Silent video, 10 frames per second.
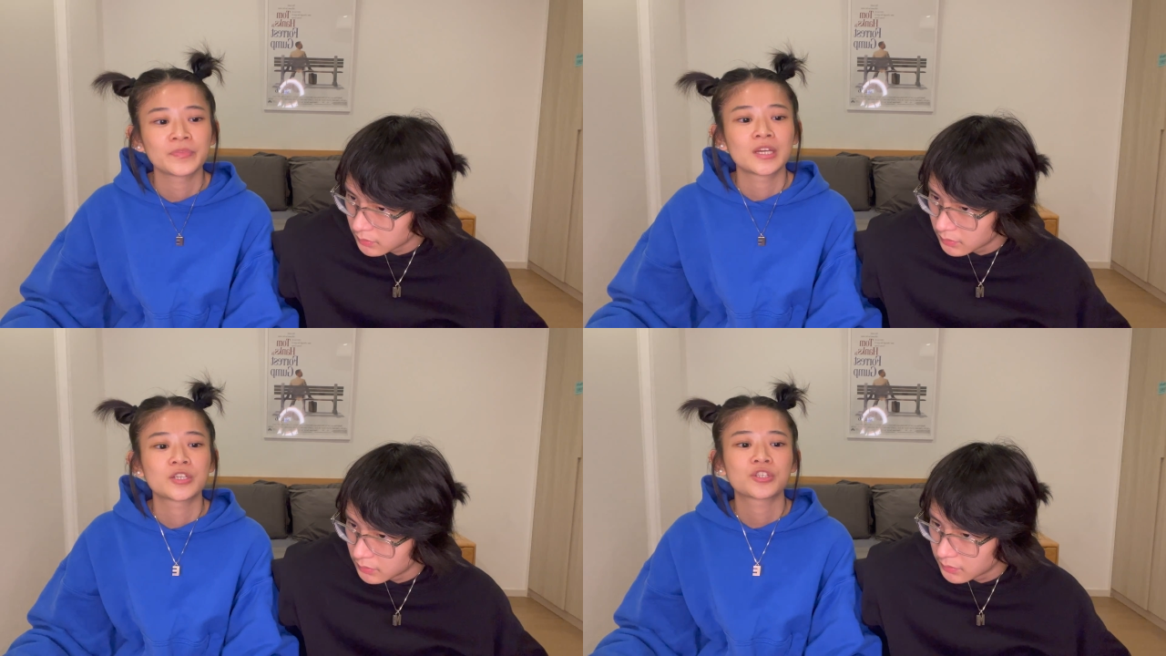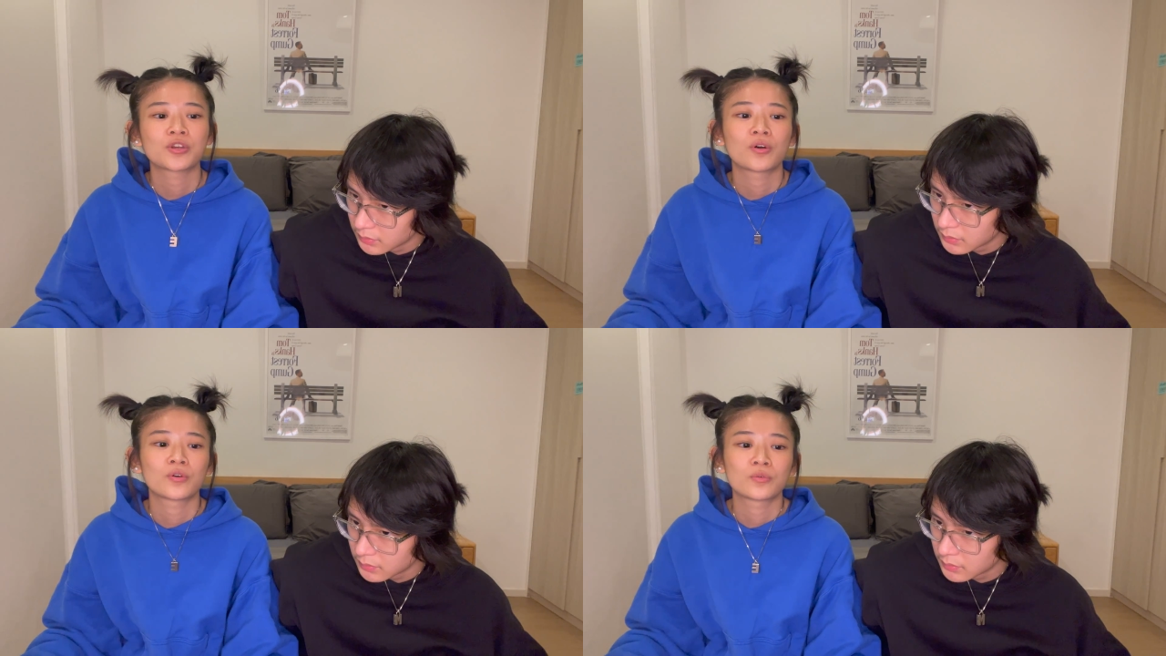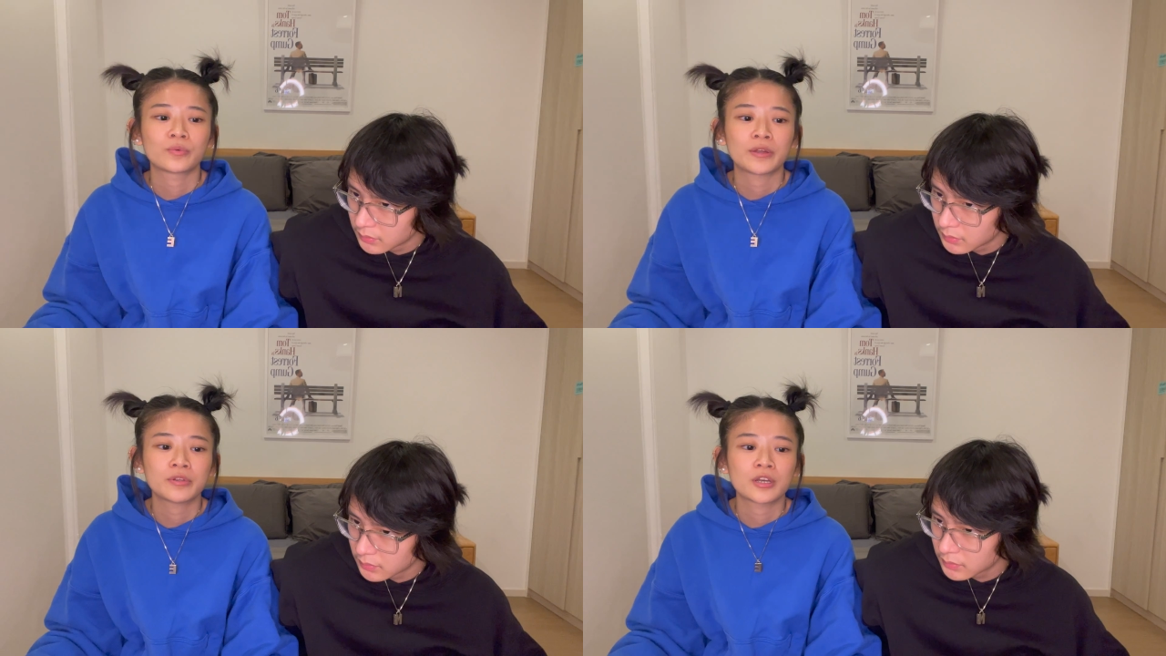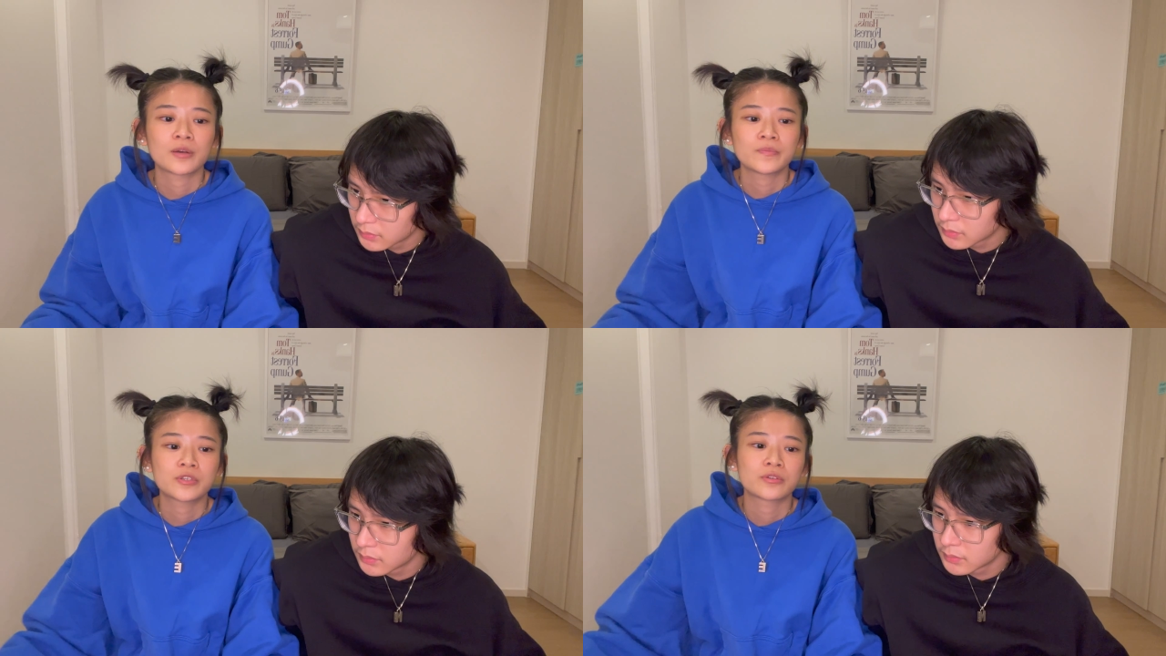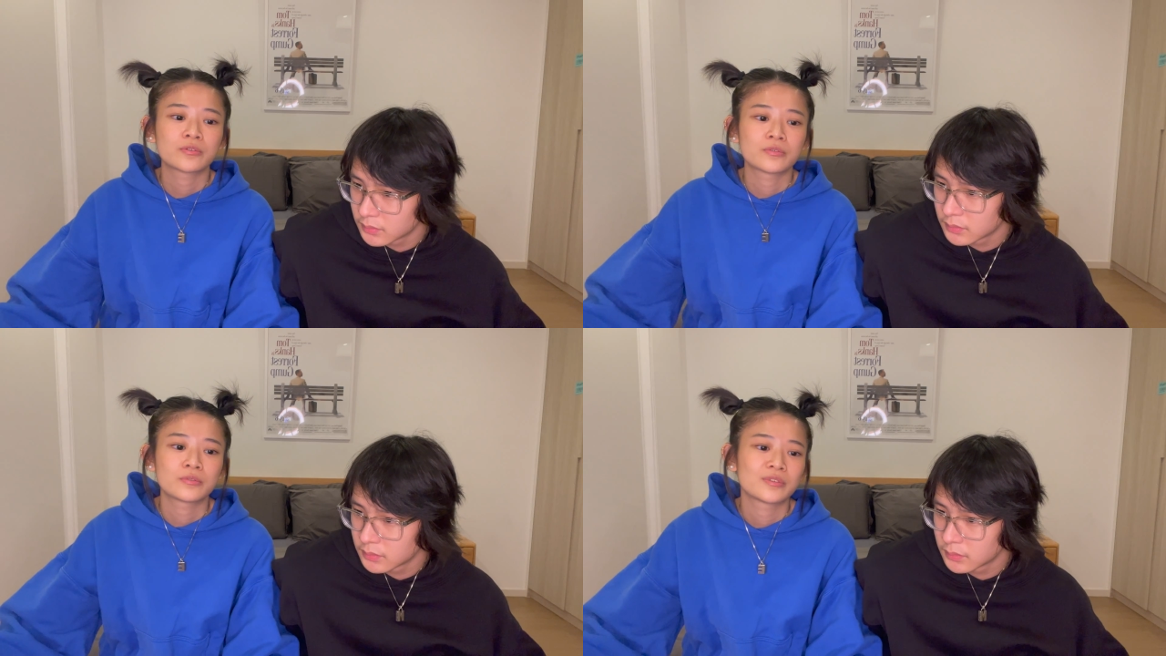Speaker 1: So round it up
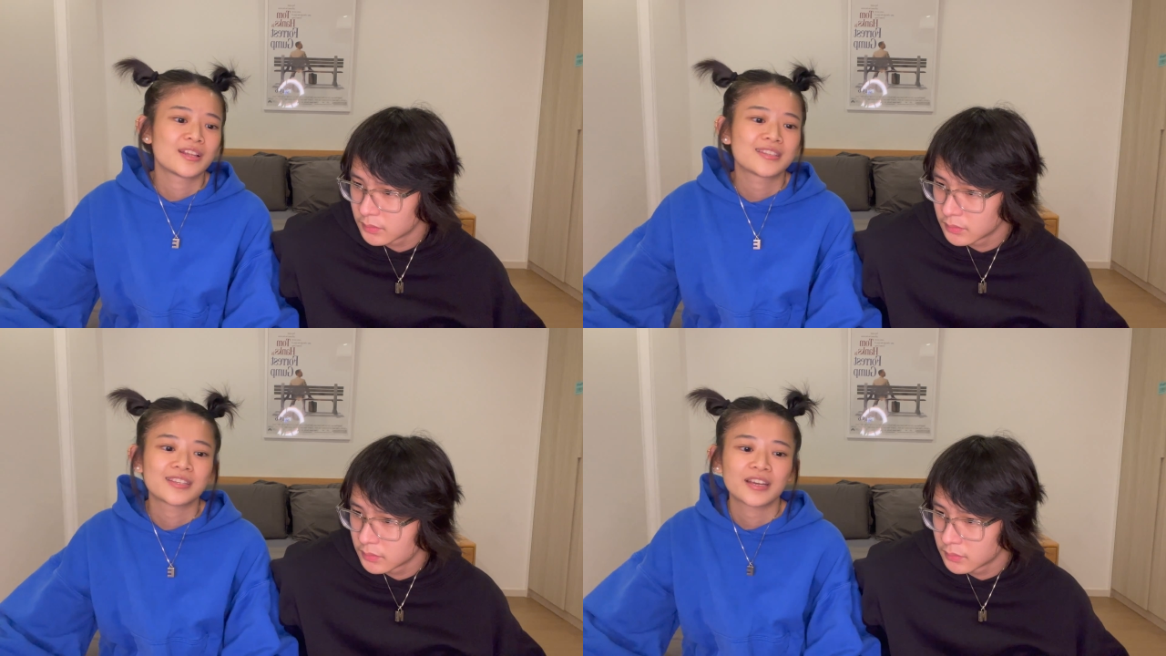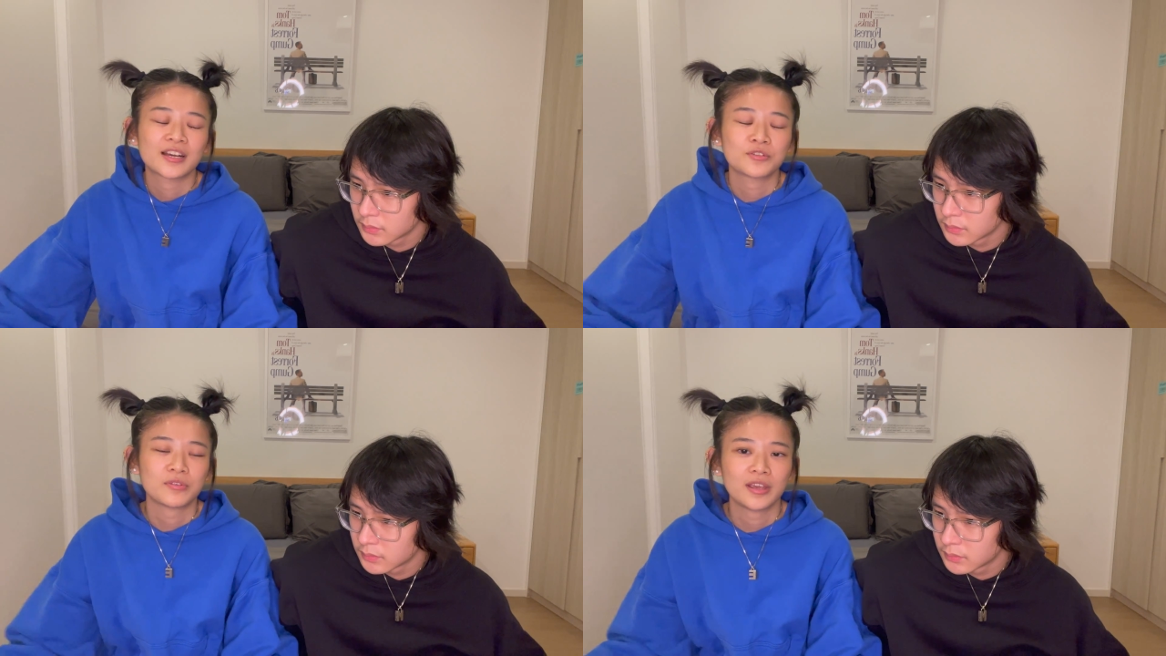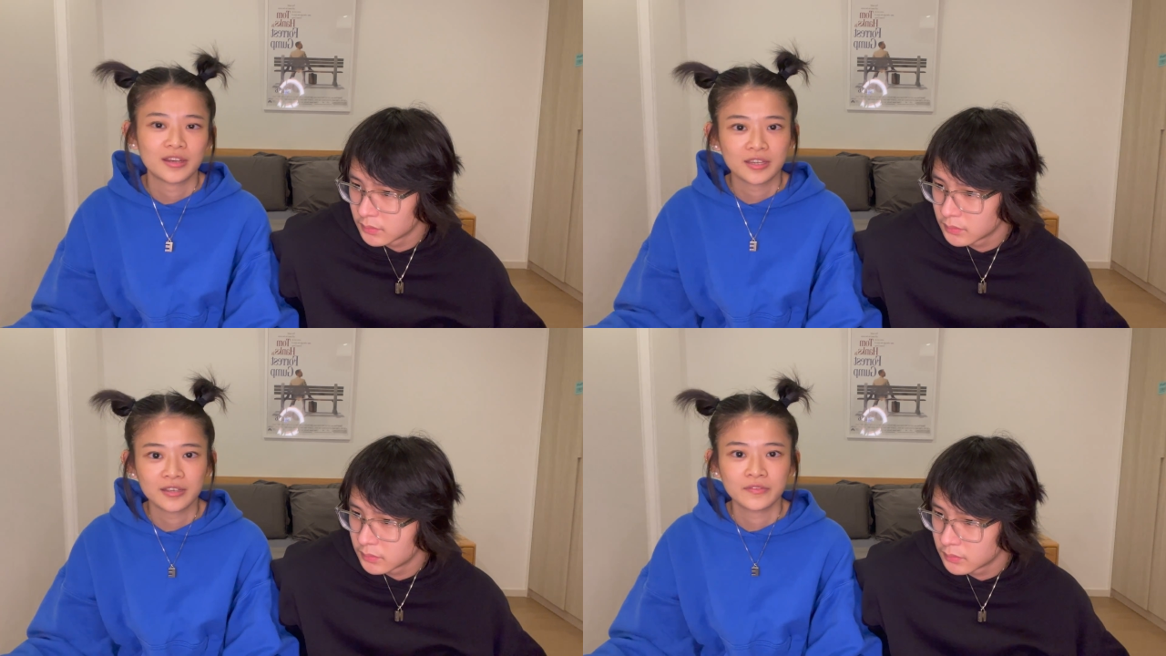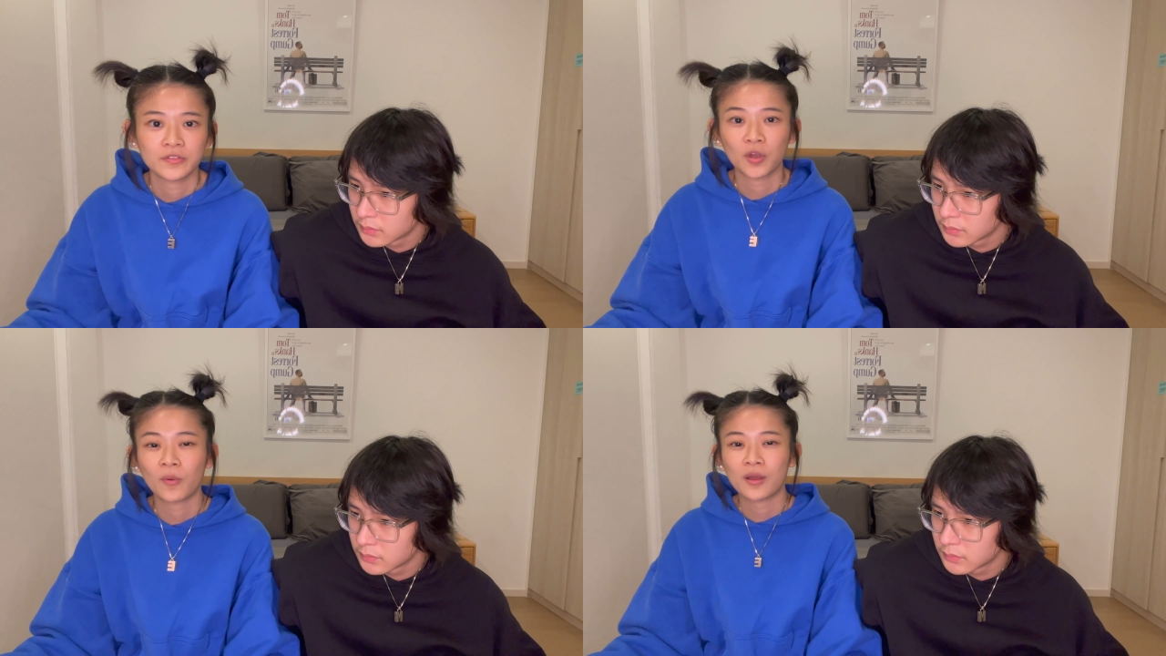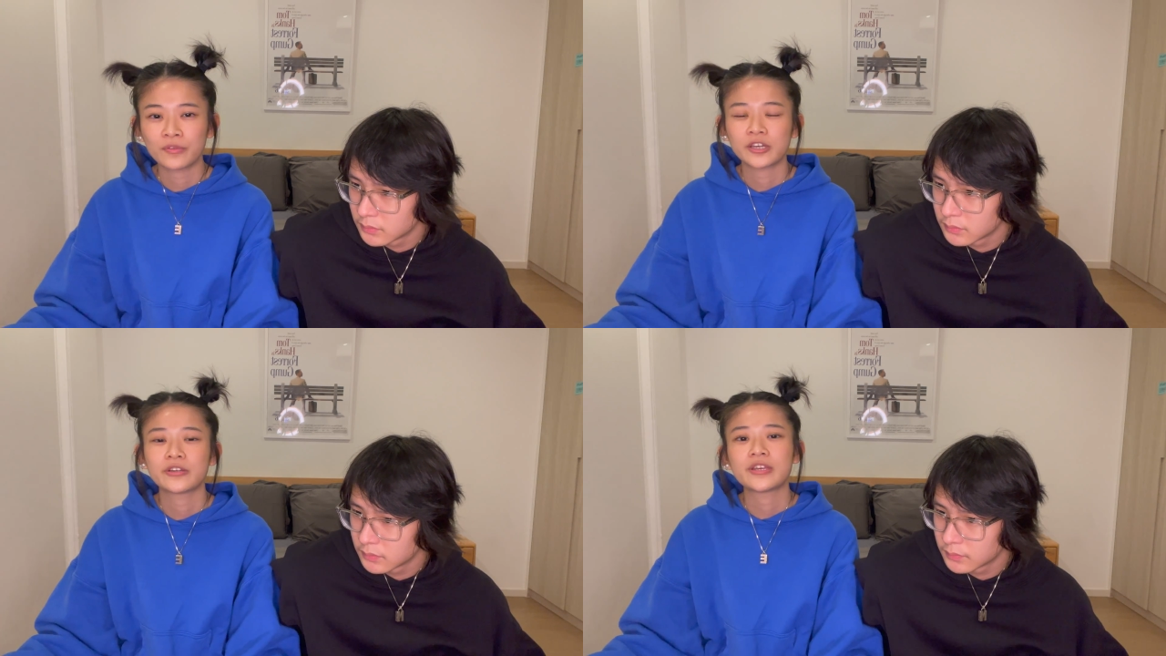to let's say 180 around
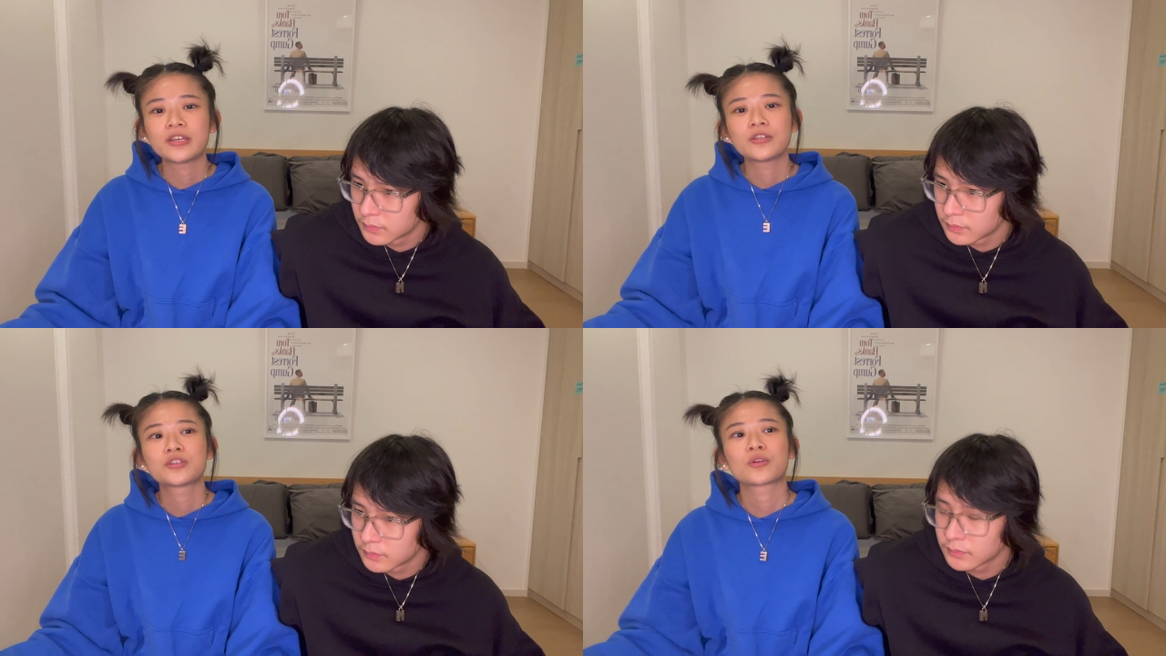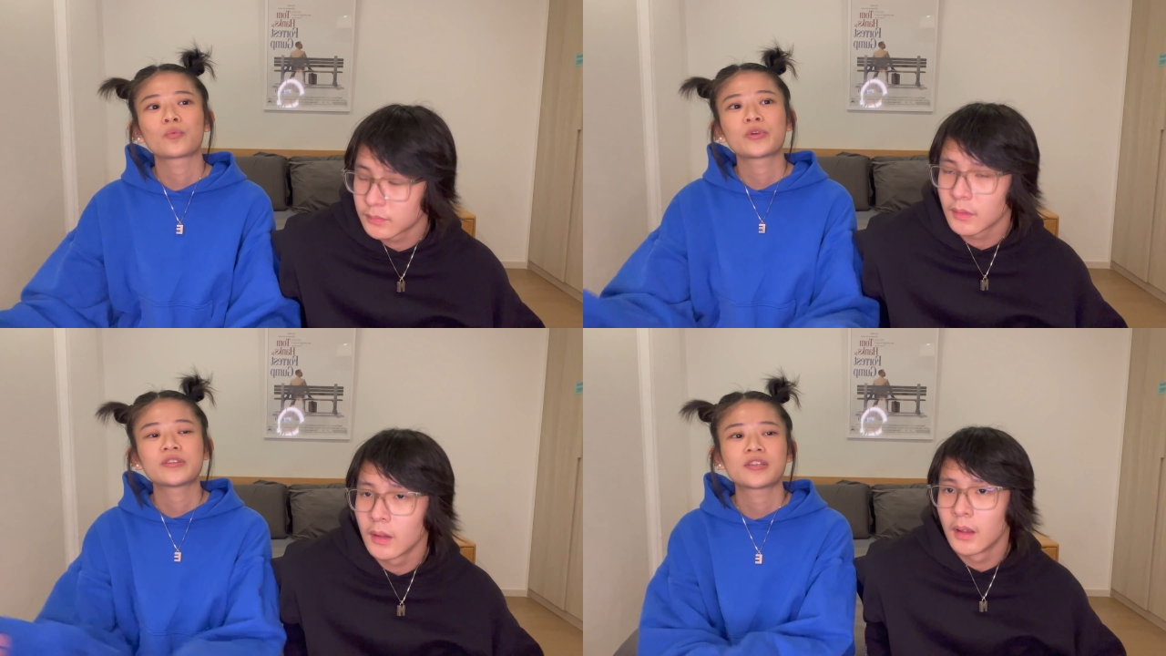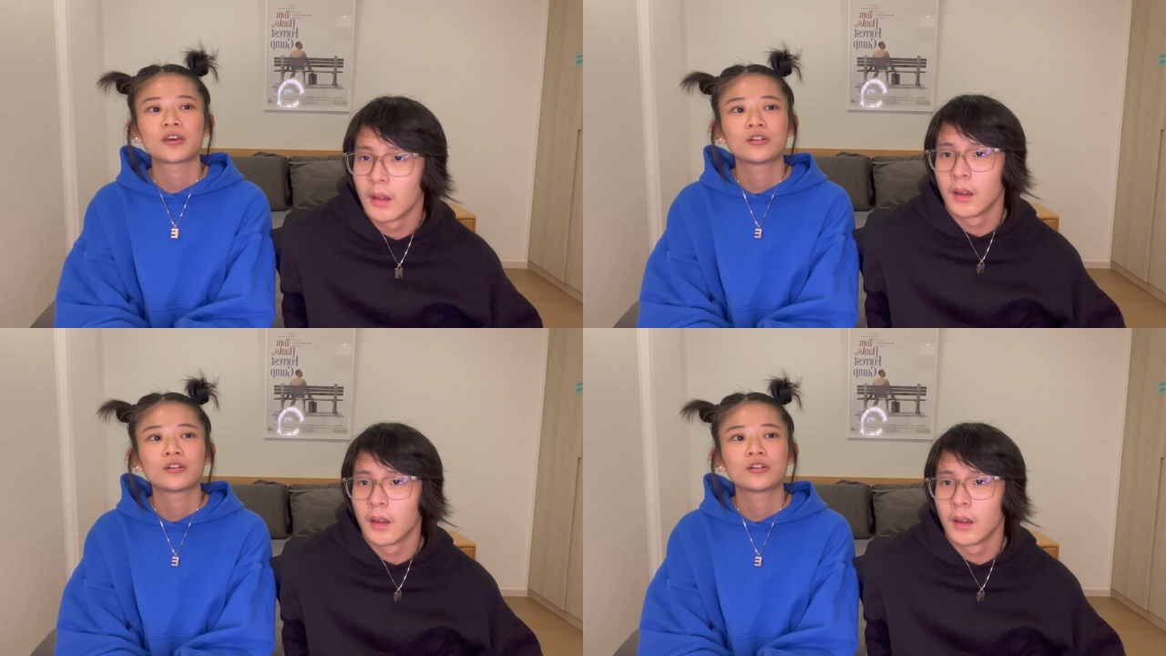there each resale,